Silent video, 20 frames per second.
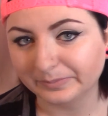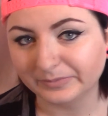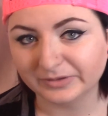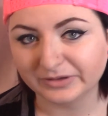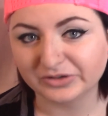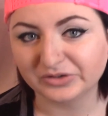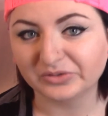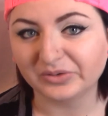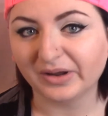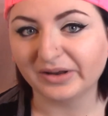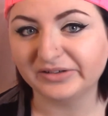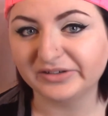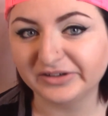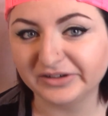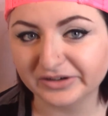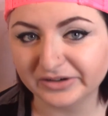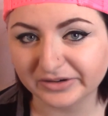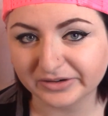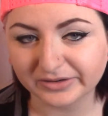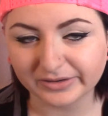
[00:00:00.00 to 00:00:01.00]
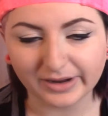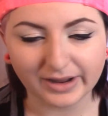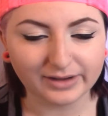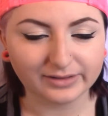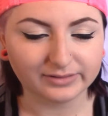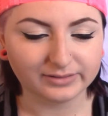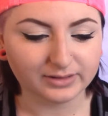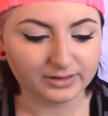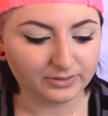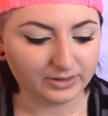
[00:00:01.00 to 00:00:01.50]
stretchier. I
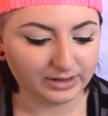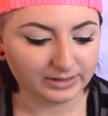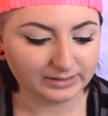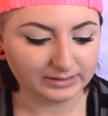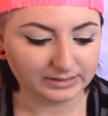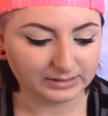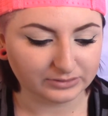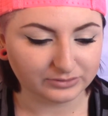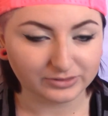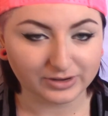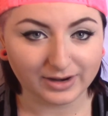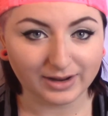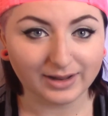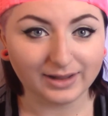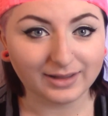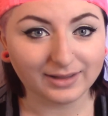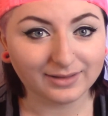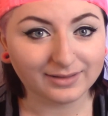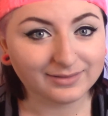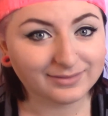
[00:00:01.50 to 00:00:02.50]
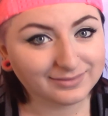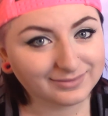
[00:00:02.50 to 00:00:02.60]
don't know, I didn't try it.